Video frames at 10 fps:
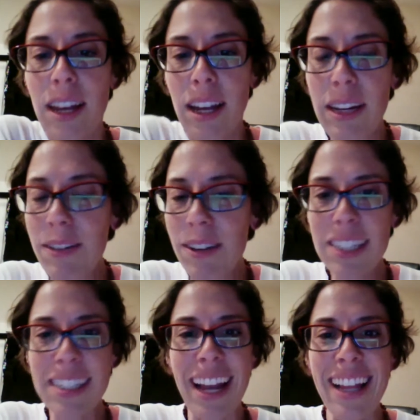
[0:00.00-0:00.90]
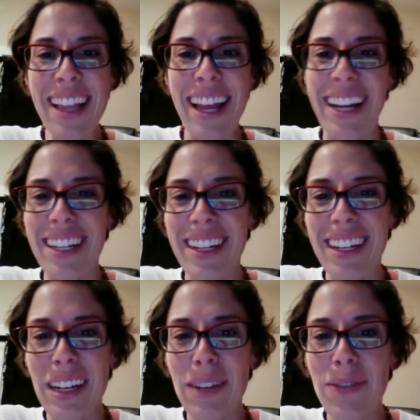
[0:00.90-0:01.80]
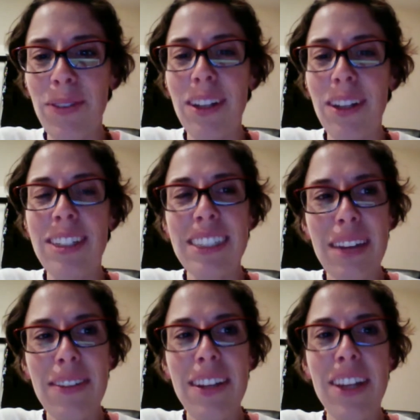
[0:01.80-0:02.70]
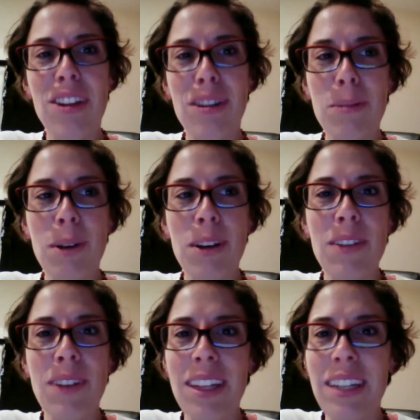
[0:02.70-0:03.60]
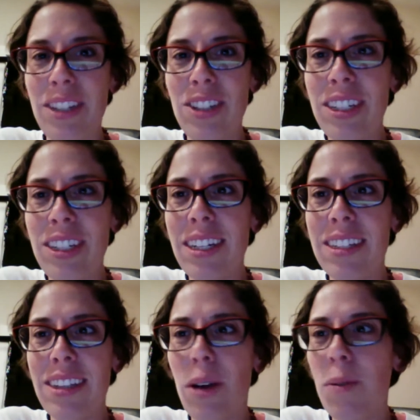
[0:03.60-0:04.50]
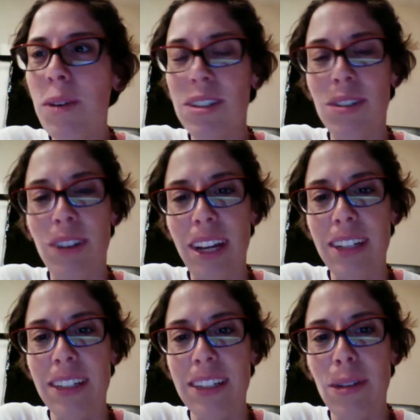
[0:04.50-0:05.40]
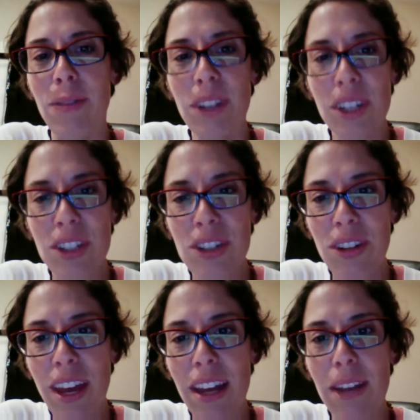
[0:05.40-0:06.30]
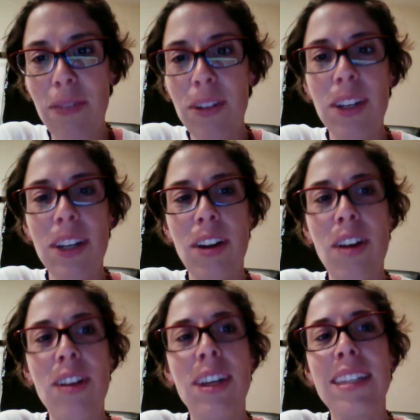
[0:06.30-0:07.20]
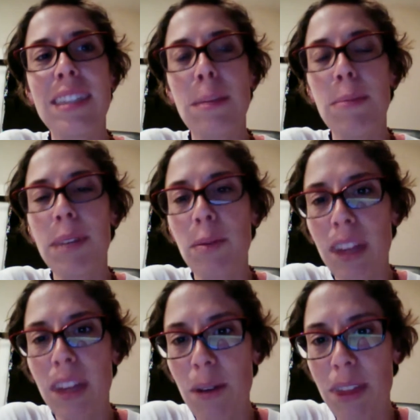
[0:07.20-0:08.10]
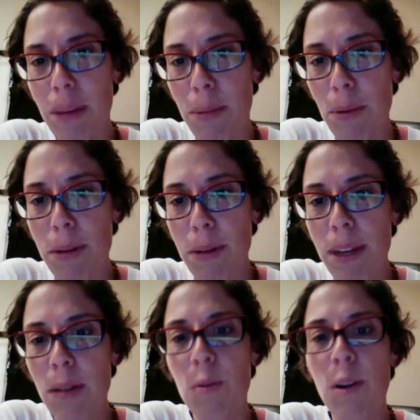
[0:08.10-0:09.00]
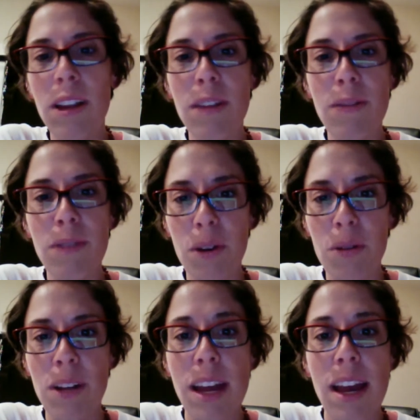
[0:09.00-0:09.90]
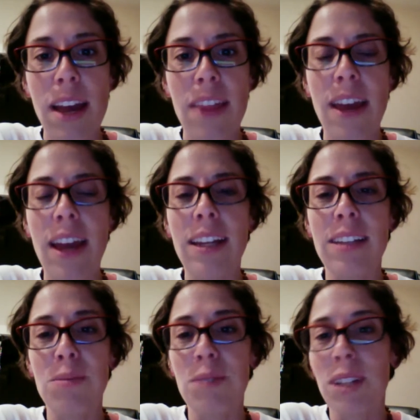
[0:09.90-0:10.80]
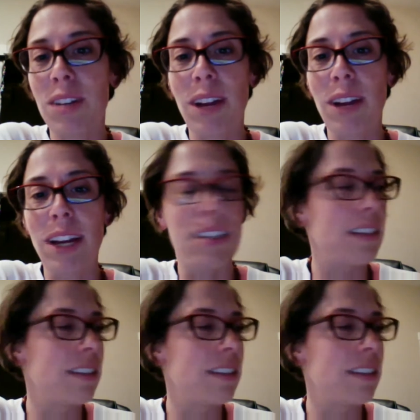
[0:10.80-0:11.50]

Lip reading: Even a sideline, if just having a third-party validation is always great. So if you can do that, if you can at all get somebody with you at the appointment or on the phone, that is really great.